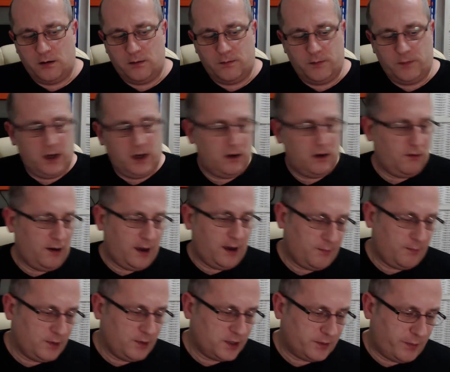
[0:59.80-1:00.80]
Here I
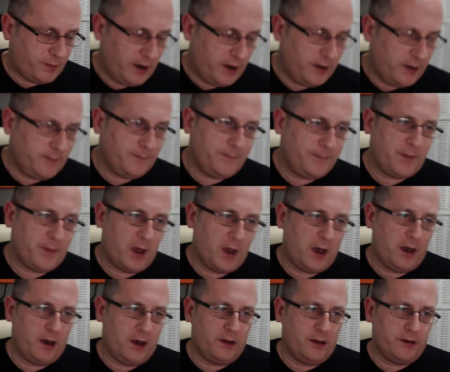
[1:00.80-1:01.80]
am in Spain,
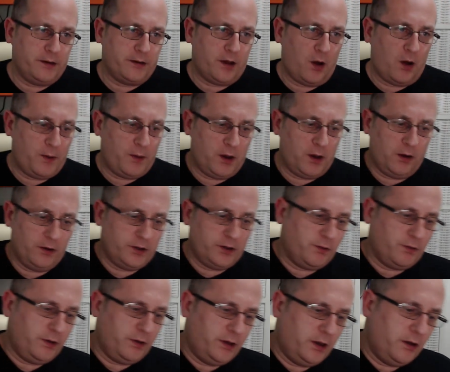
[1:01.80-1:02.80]
and I'll be honest
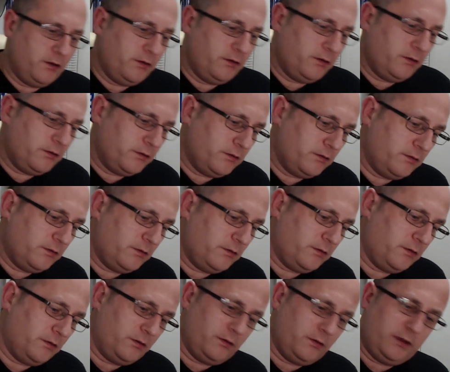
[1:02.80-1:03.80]
with you,
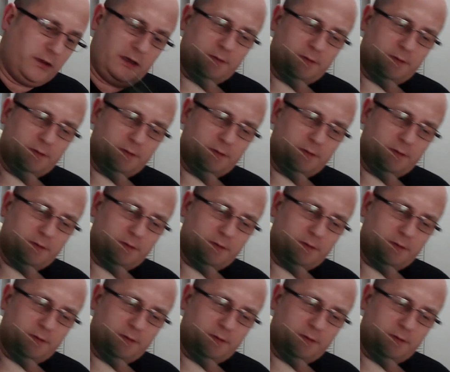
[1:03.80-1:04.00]
this